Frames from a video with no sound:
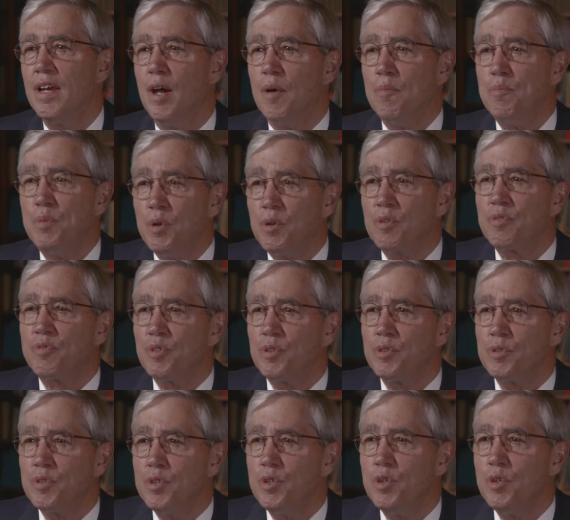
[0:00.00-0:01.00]
A
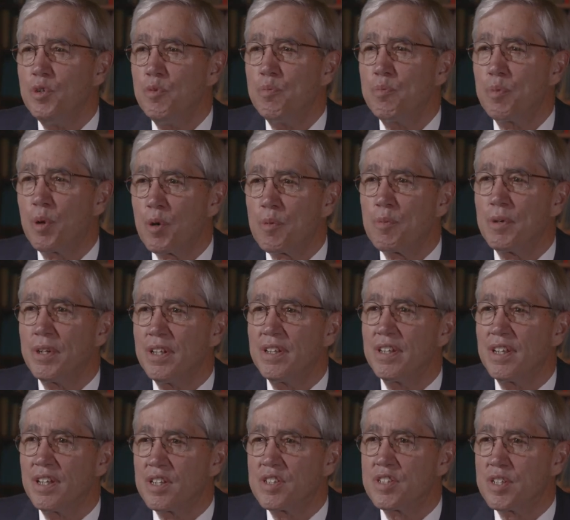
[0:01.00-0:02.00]
beautiful new
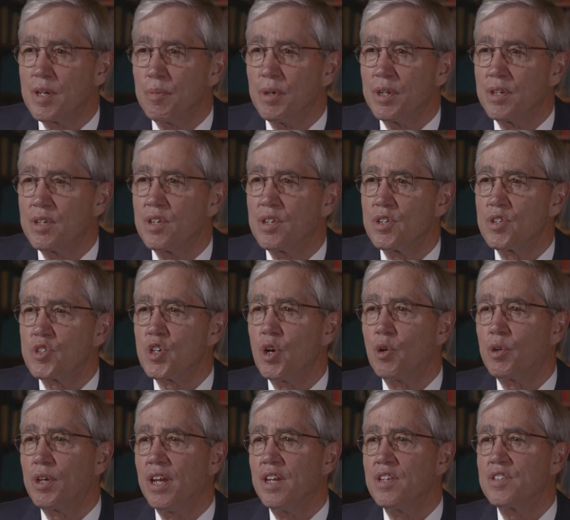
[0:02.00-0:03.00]
permanent exhibit
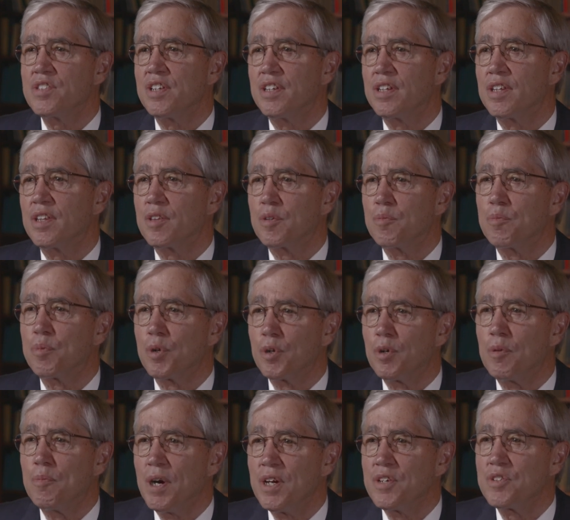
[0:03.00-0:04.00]
showcasing the
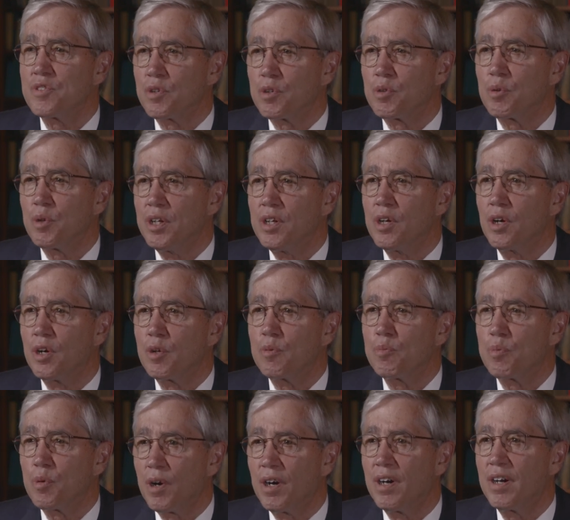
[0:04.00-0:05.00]
Pearl Meister
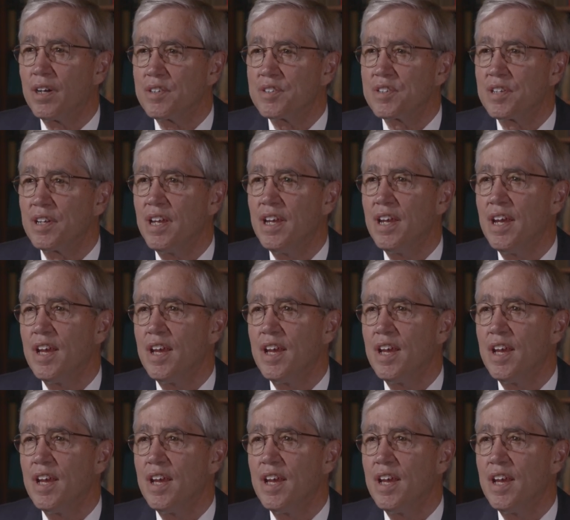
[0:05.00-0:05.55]
Greengard Prize